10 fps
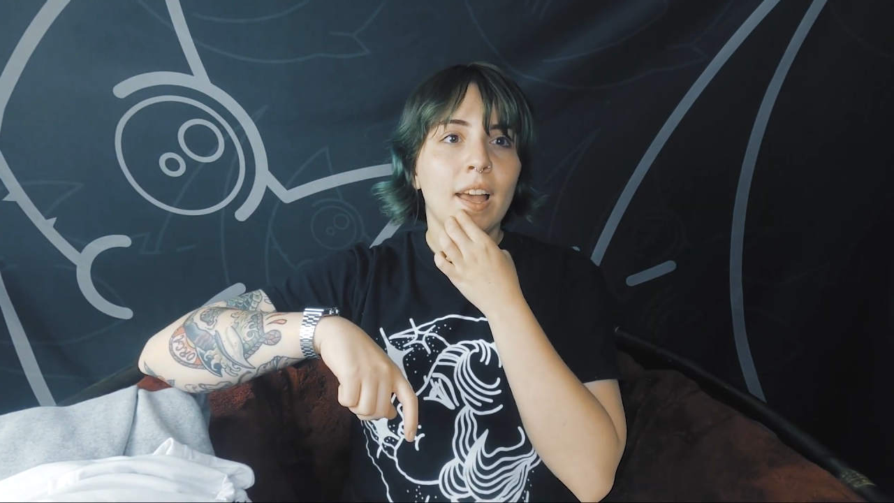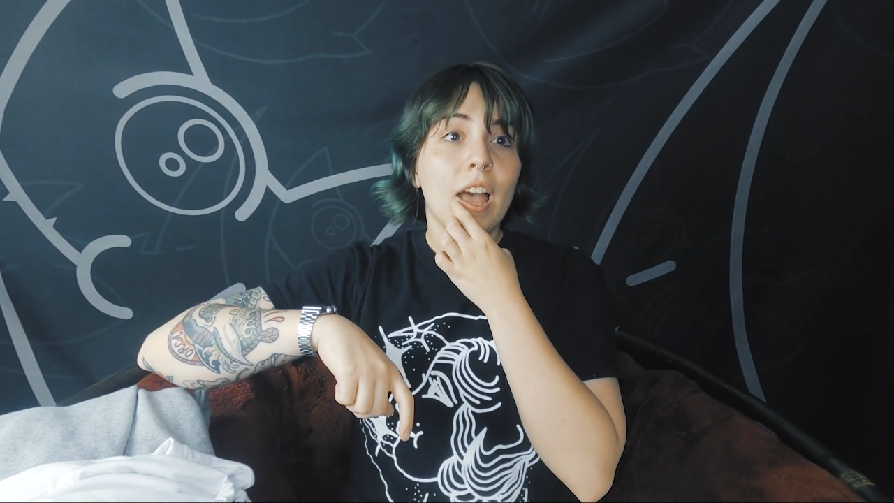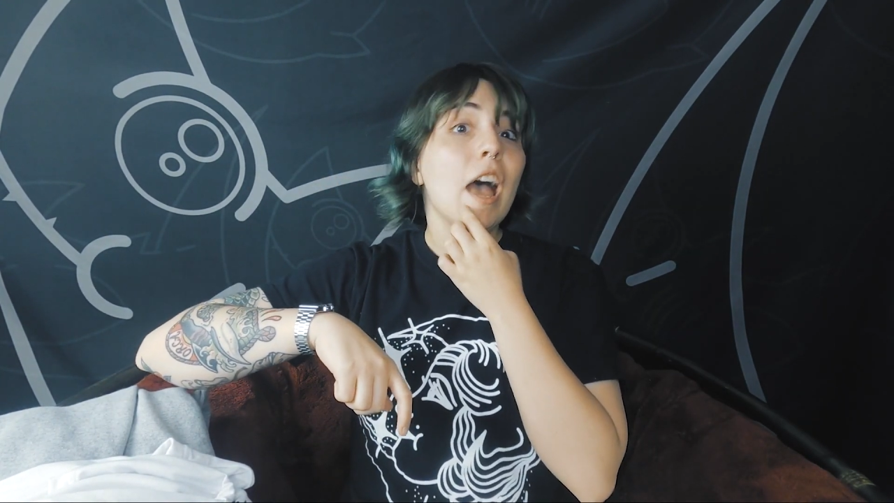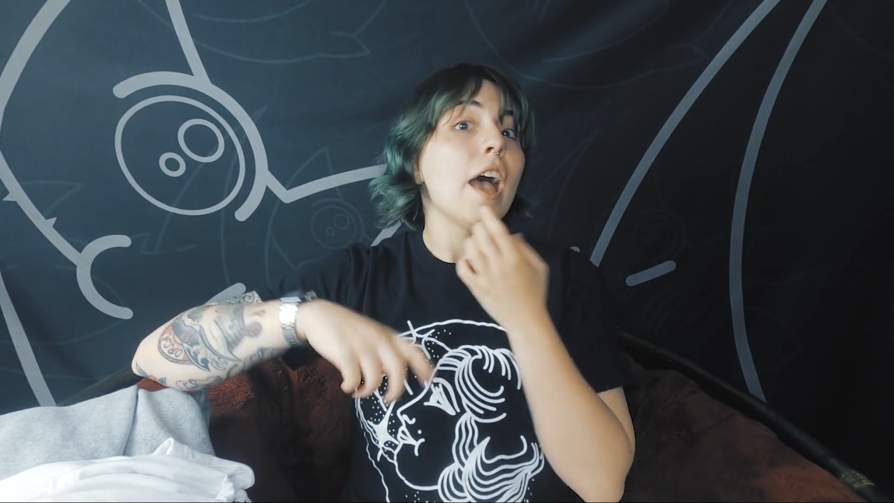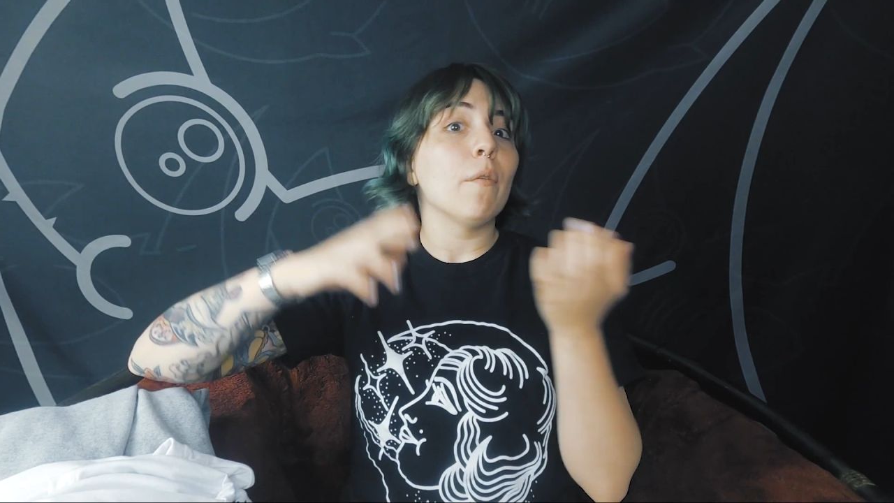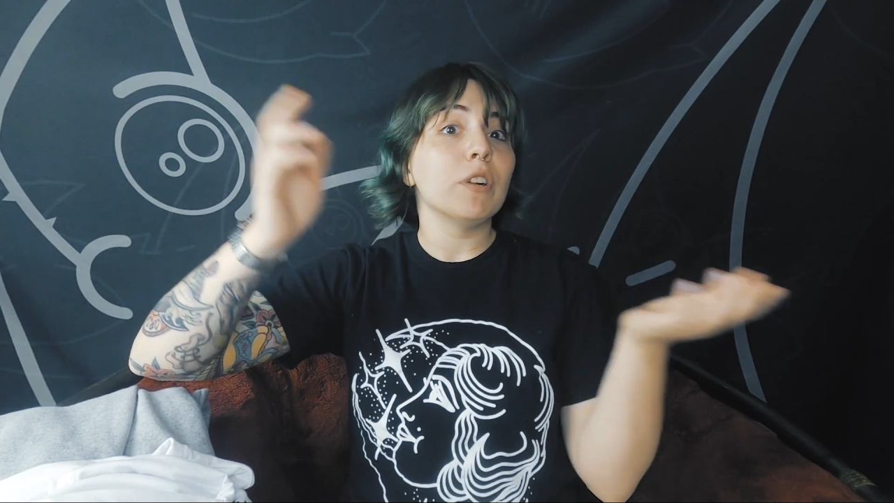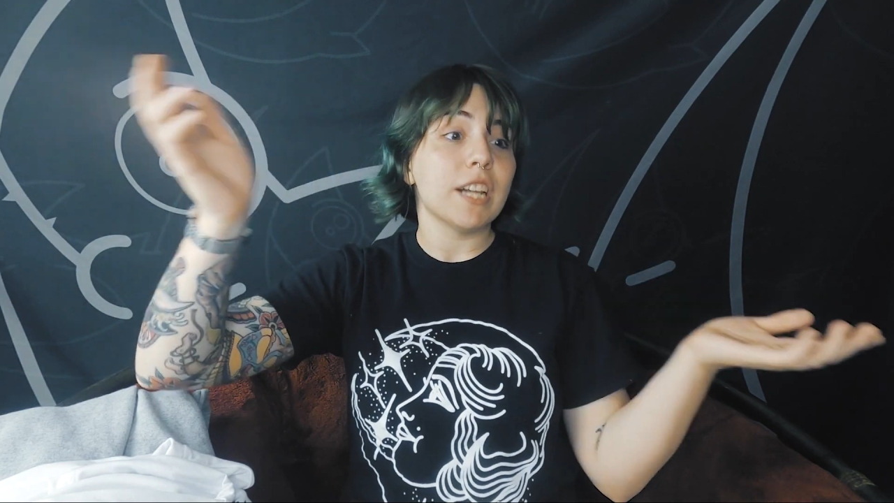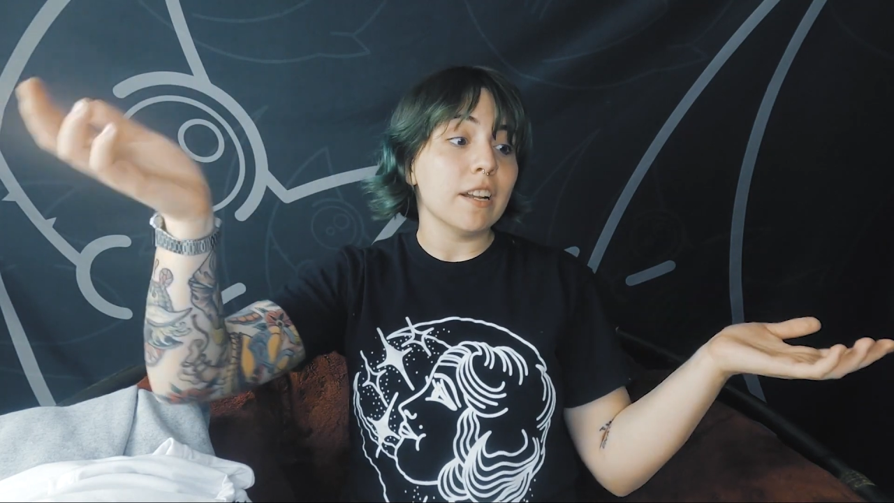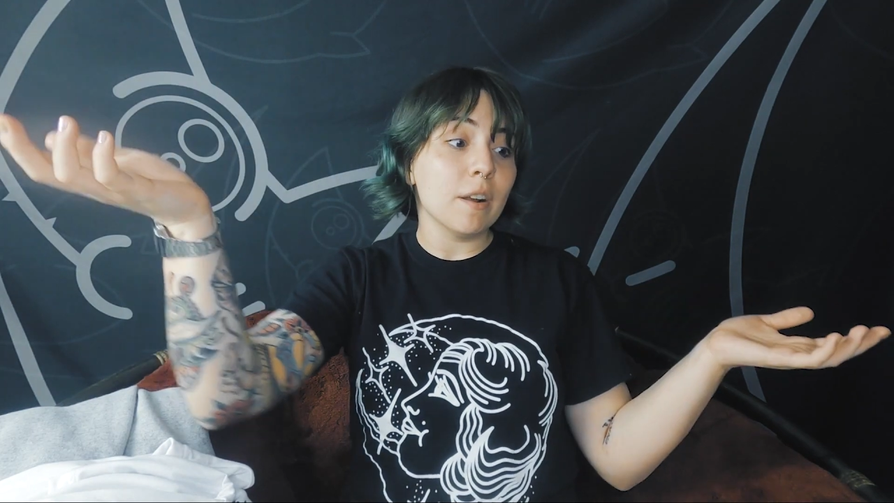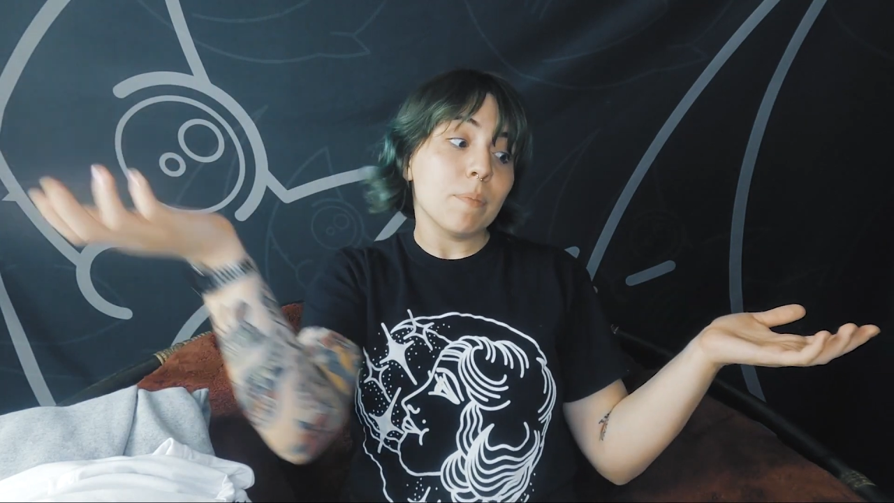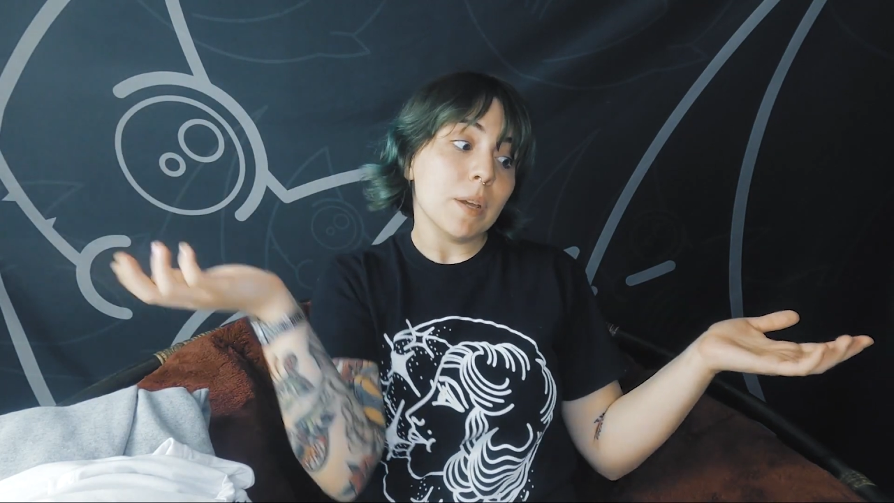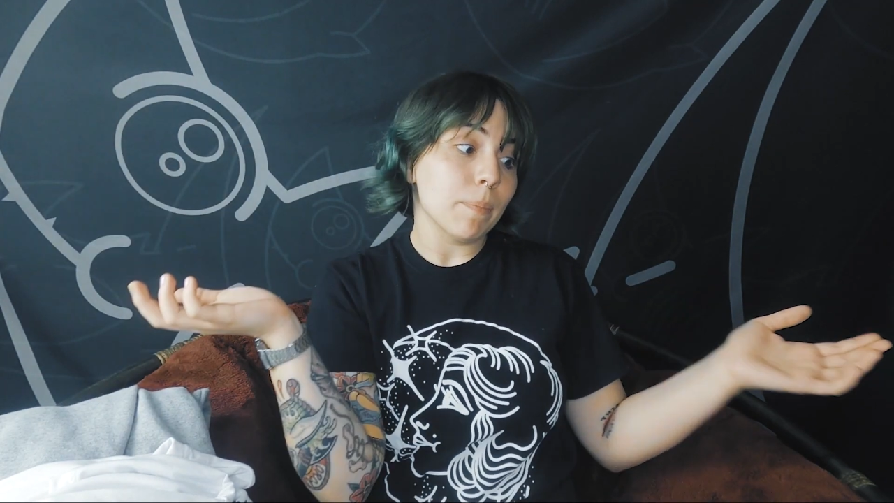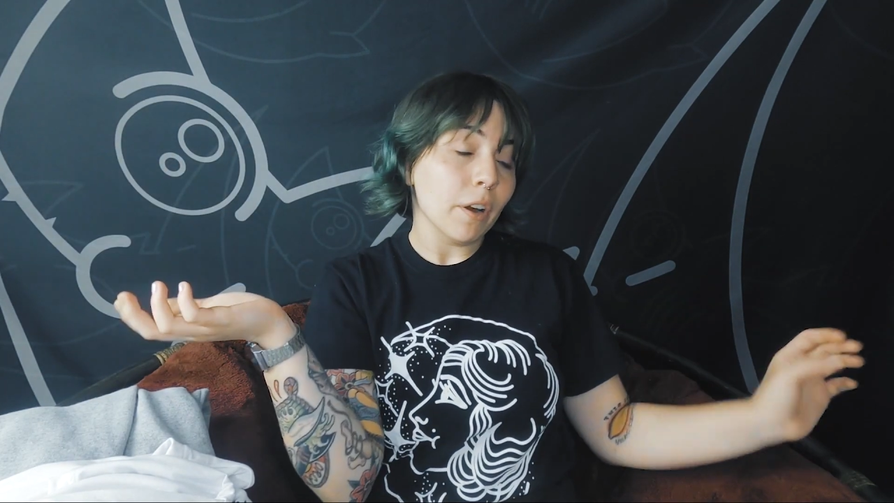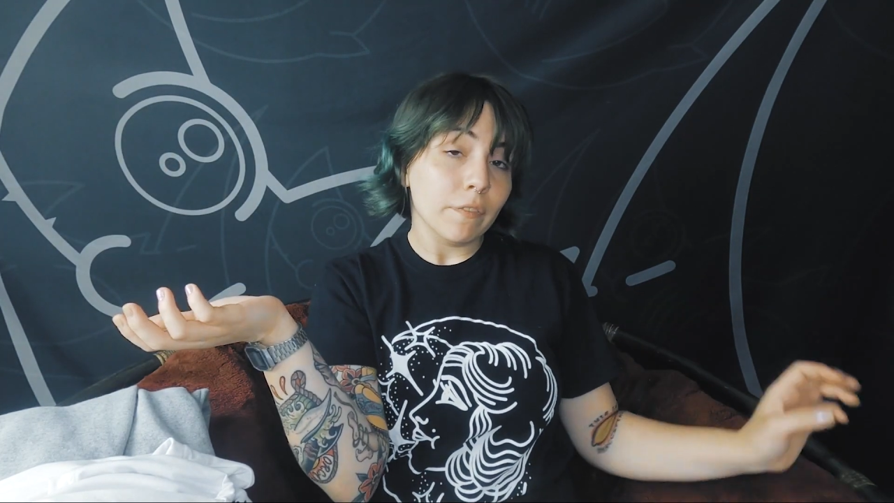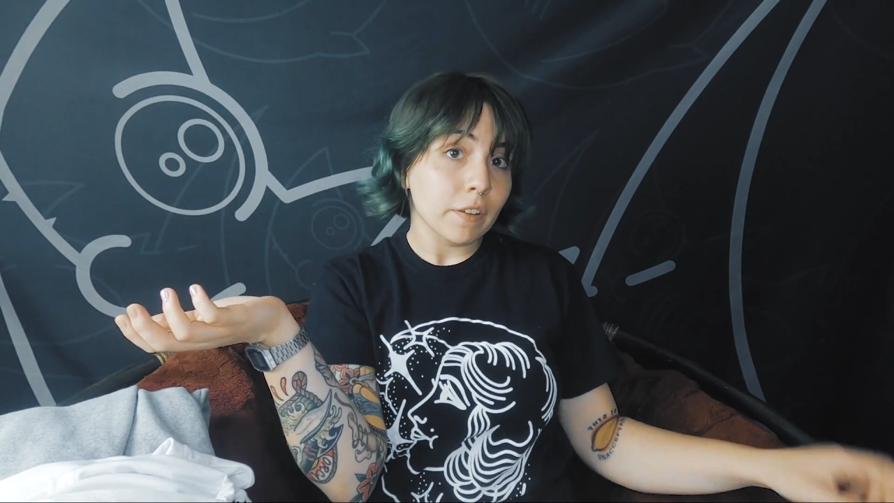and which ended up being
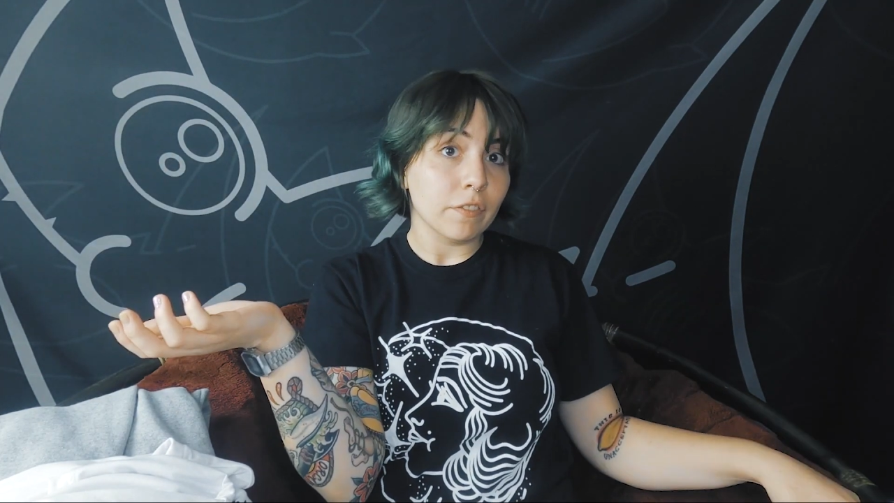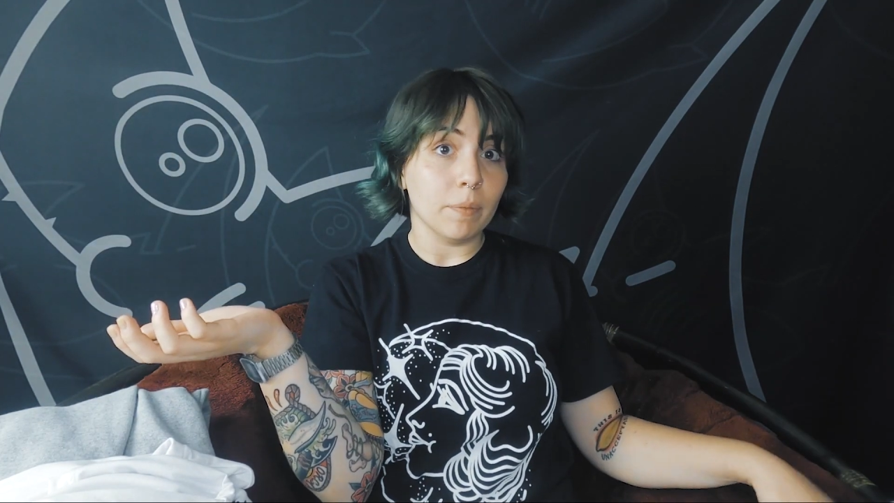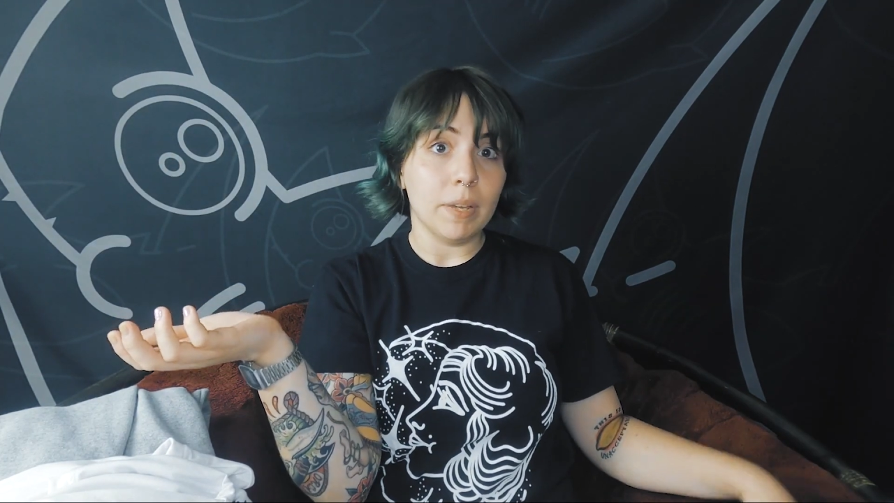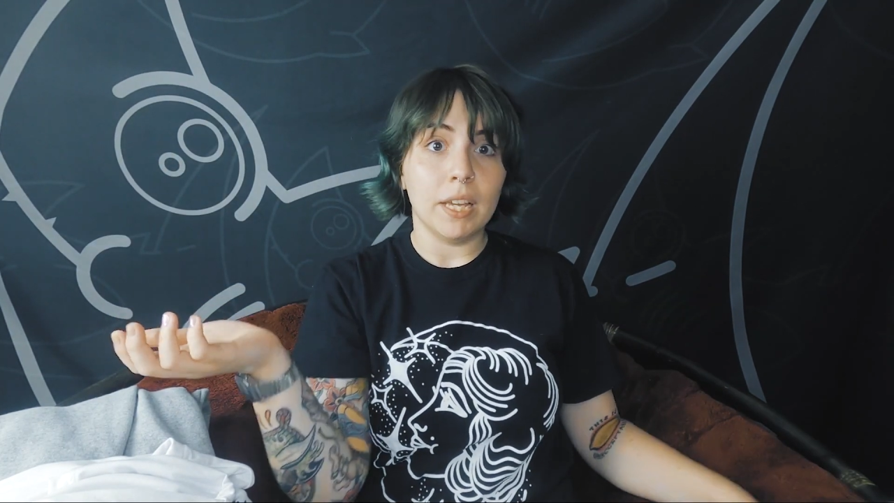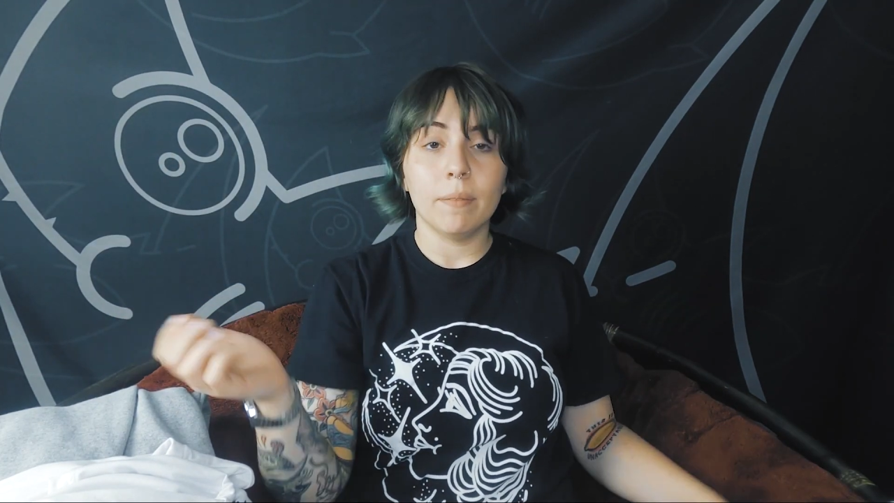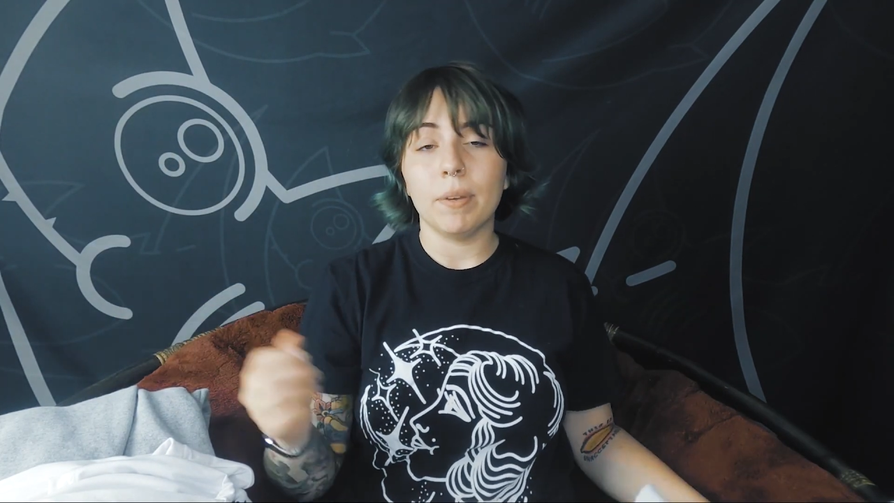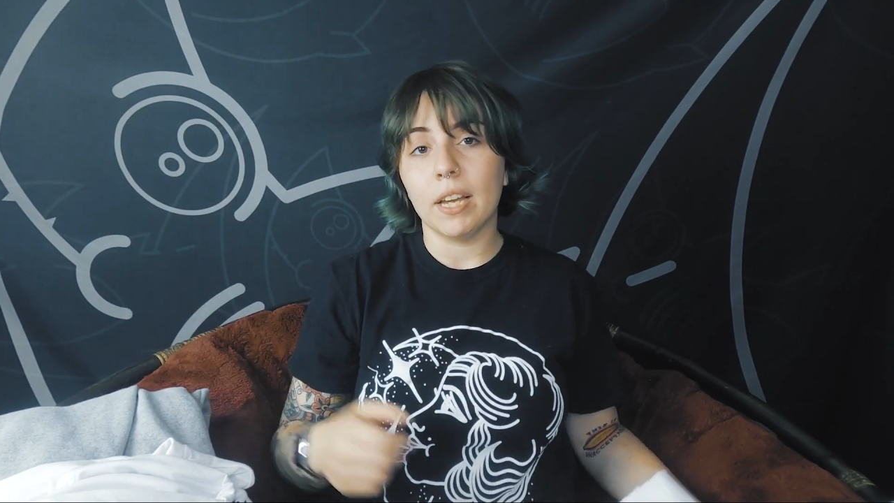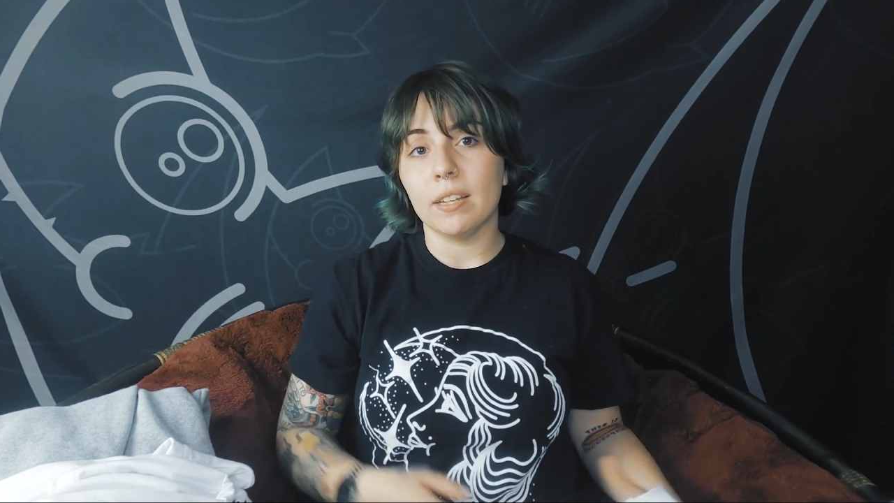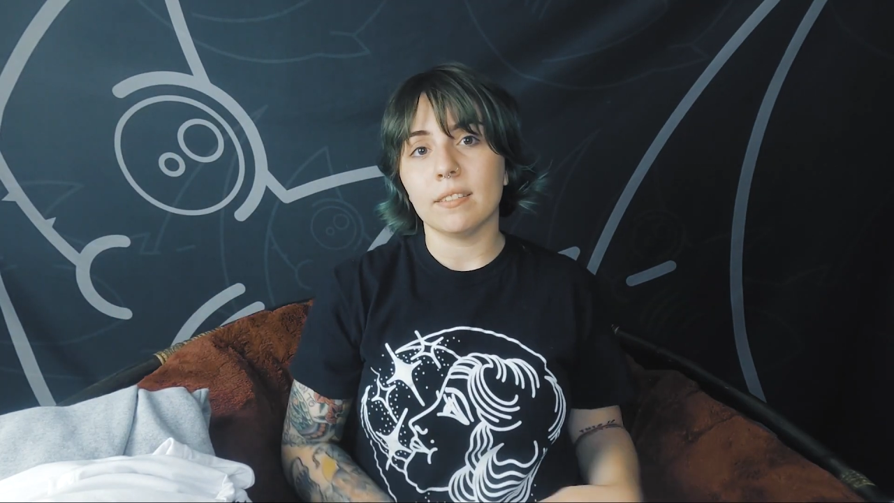perfect for me because